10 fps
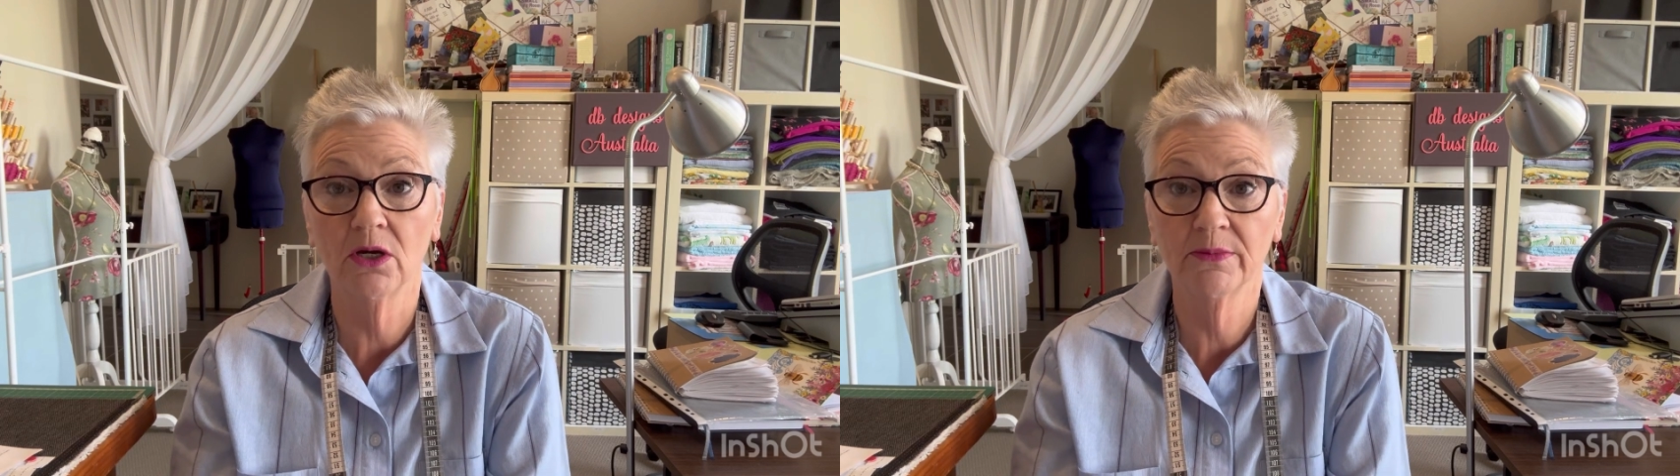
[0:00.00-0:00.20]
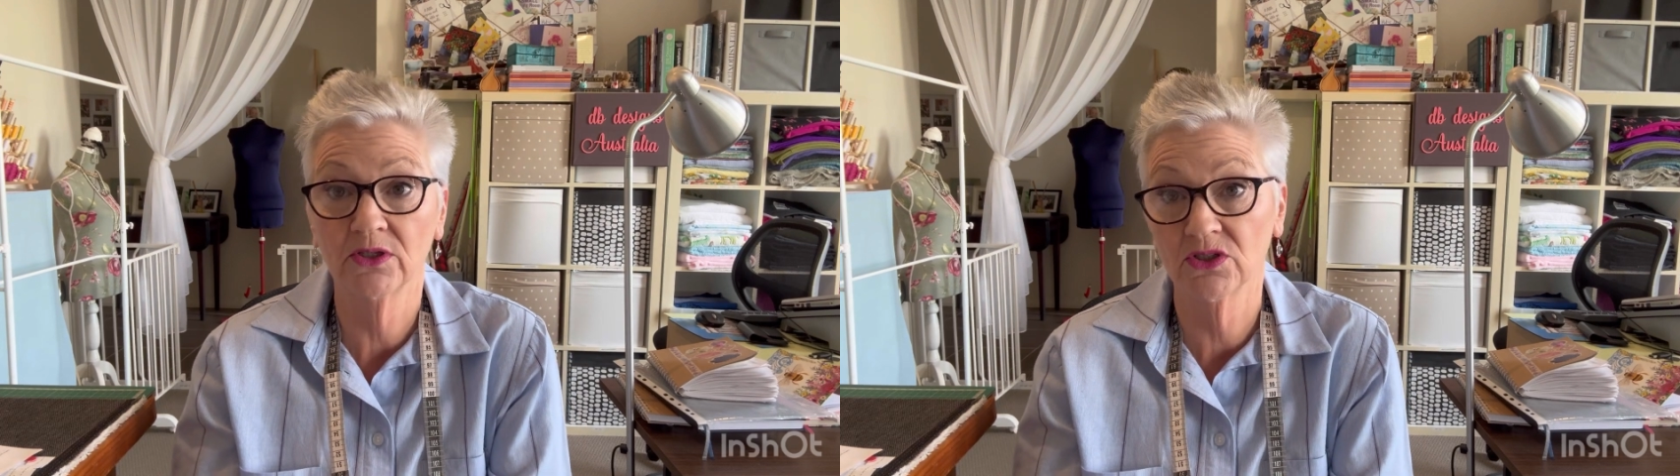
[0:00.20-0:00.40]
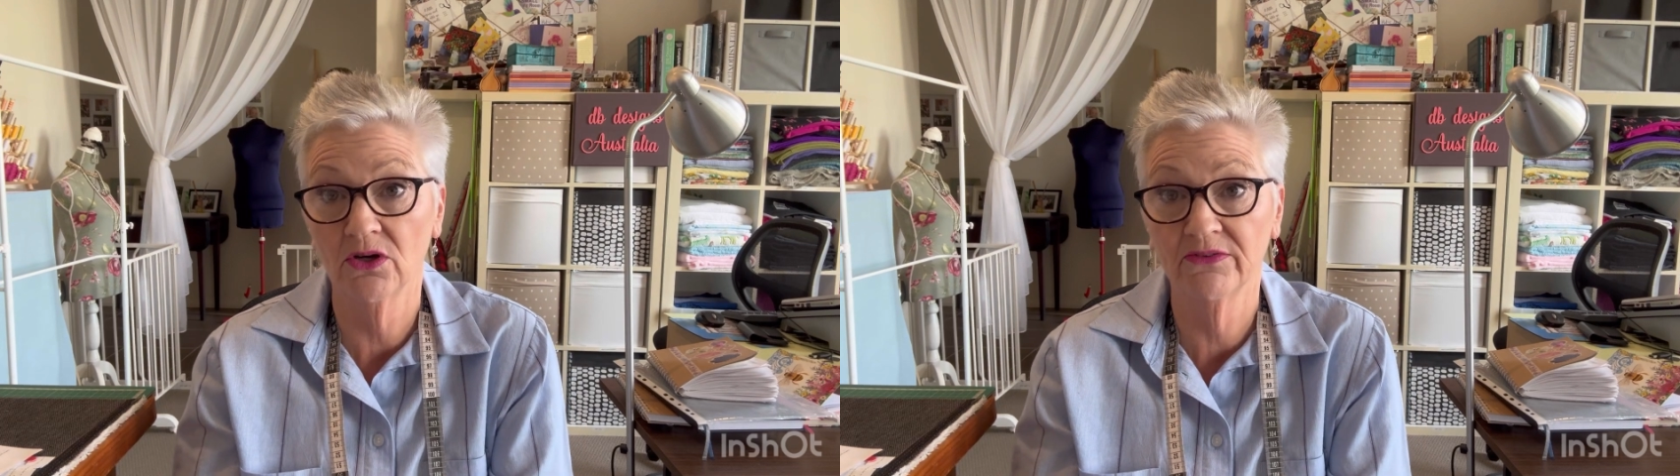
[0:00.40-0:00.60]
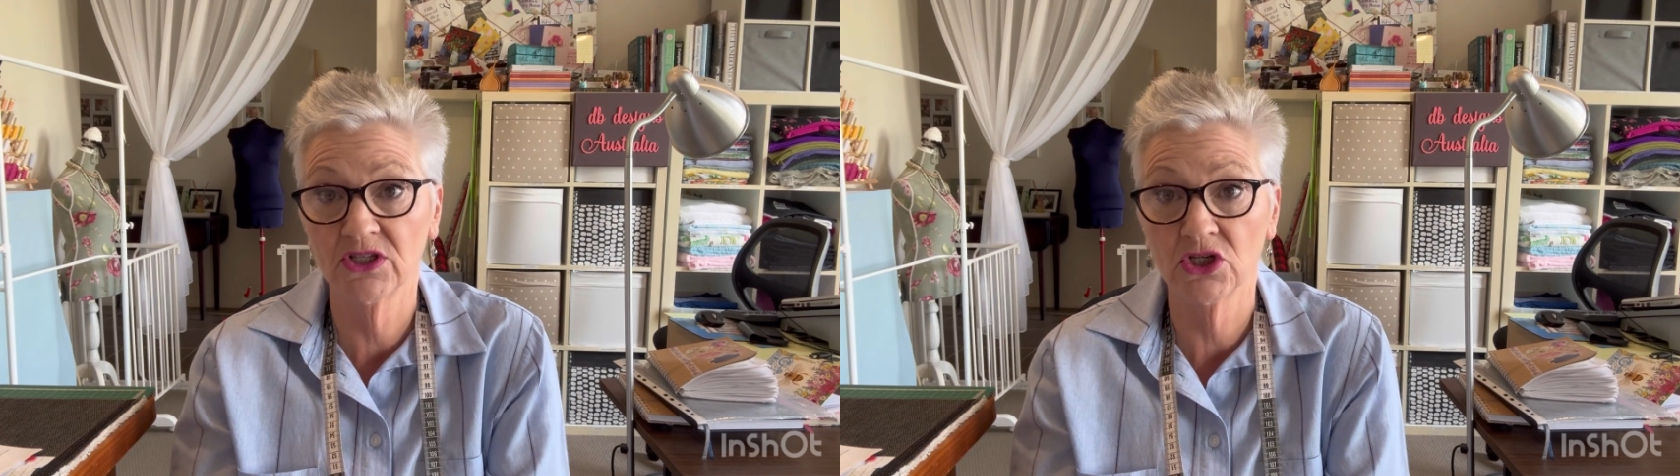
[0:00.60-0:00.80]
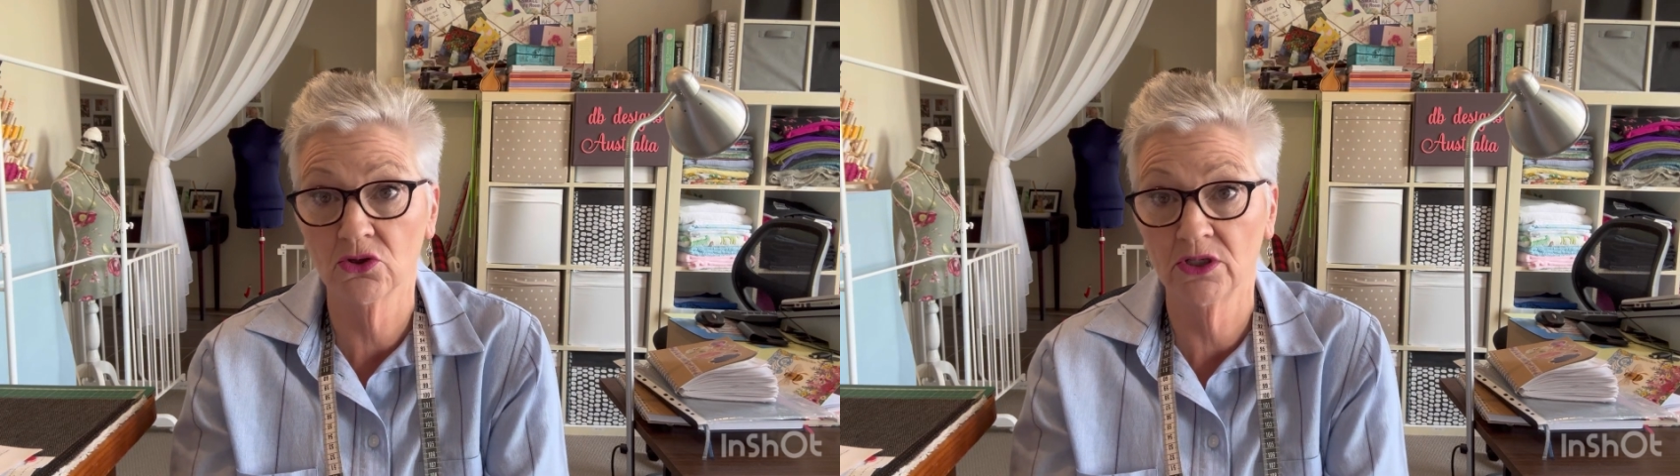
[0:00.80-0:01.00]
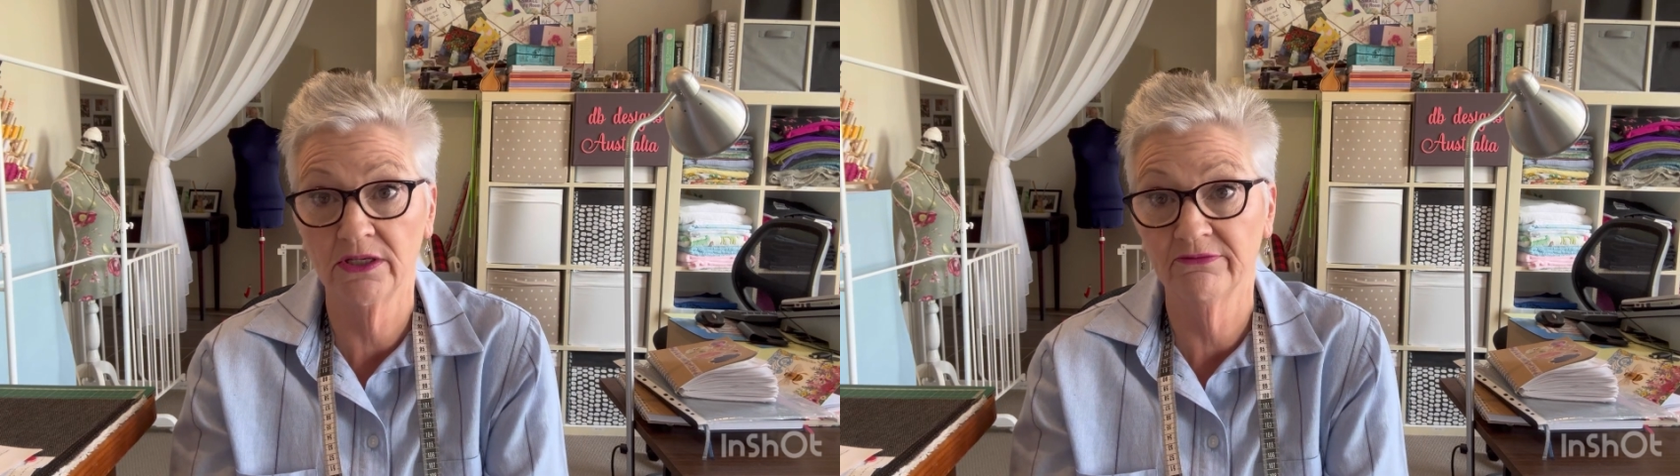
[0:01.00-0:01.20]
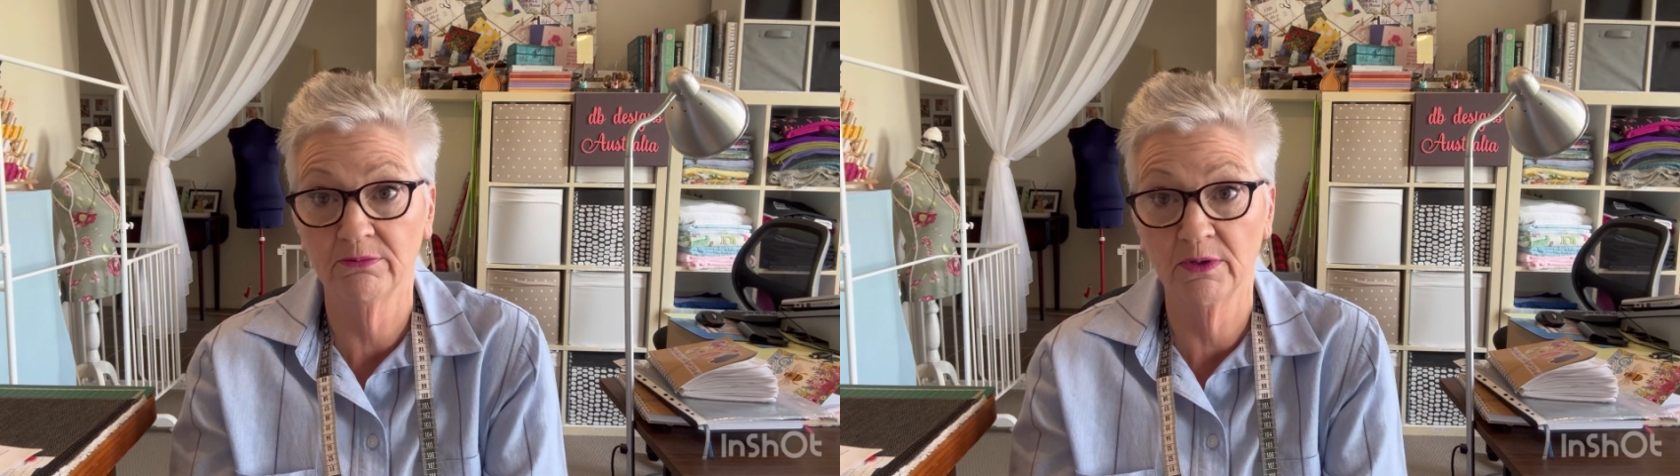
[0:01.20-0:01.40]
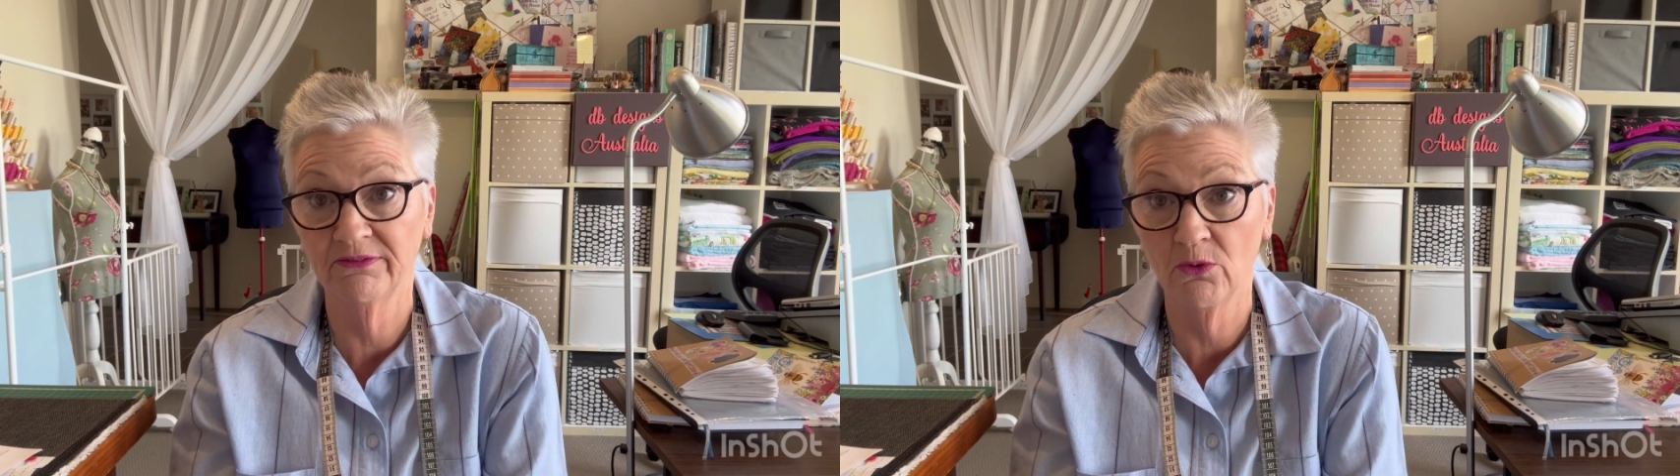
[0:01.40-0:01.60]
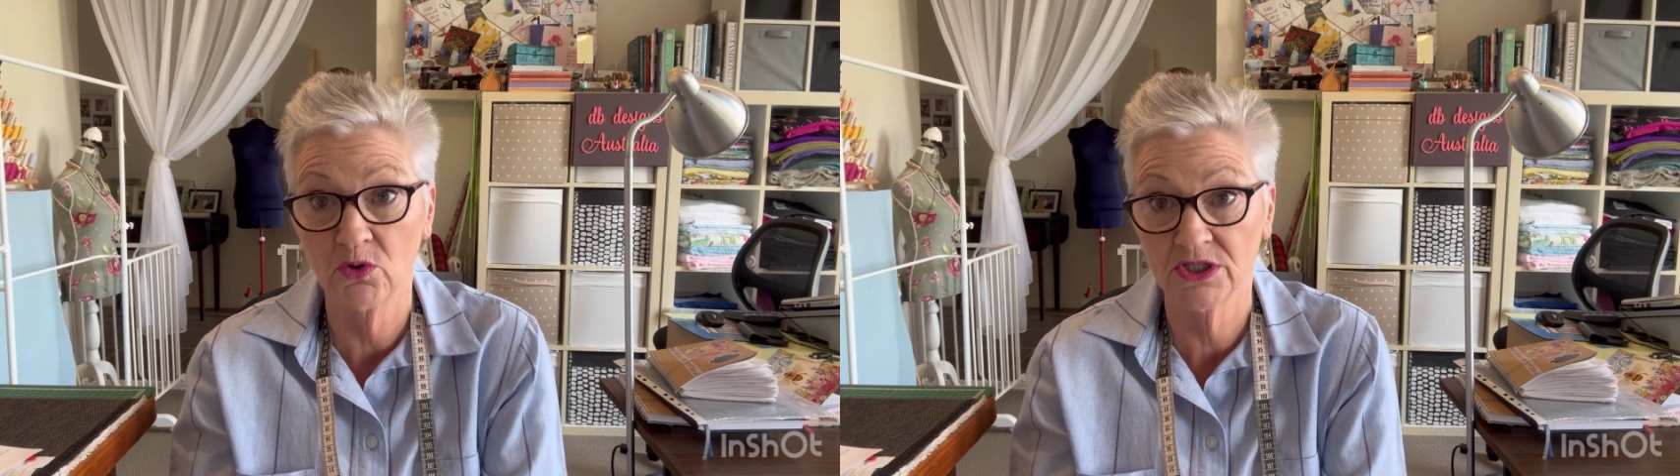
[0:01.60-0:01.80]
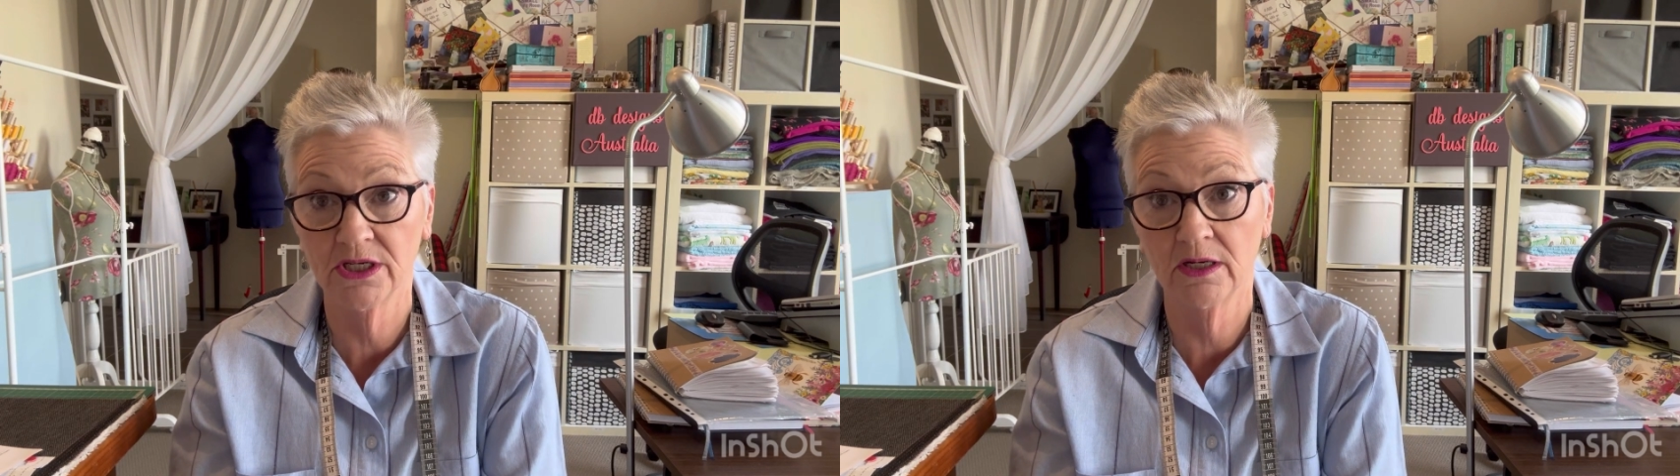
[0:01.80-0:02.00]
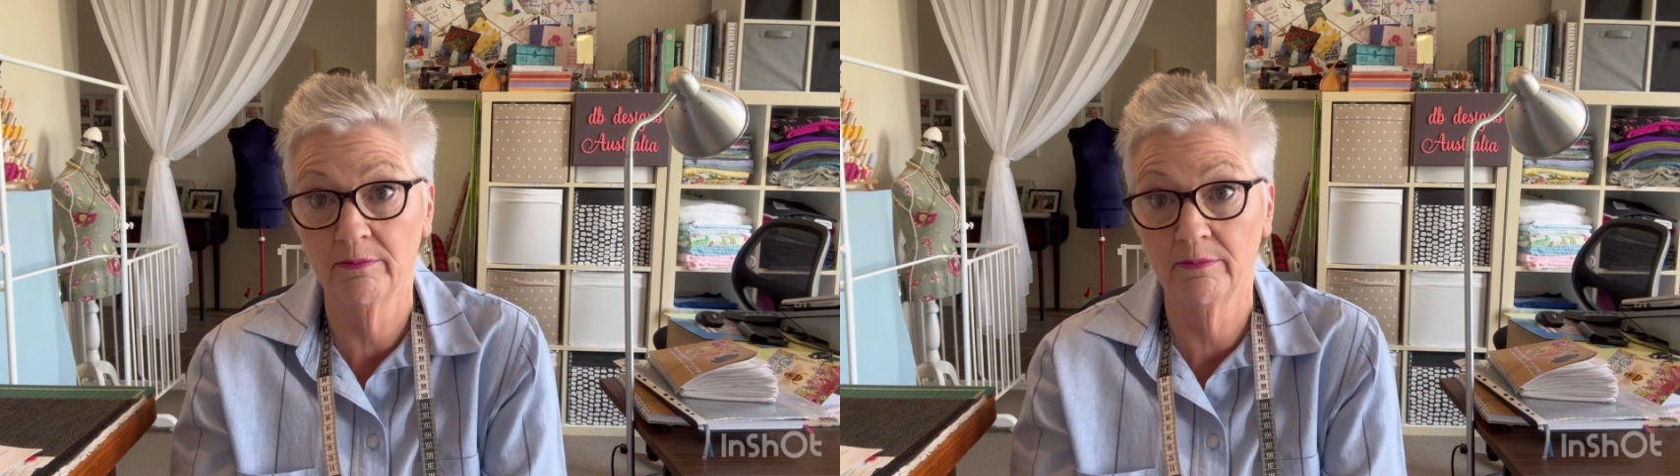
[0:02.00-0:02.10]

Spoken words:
because I obviously took it in from a 14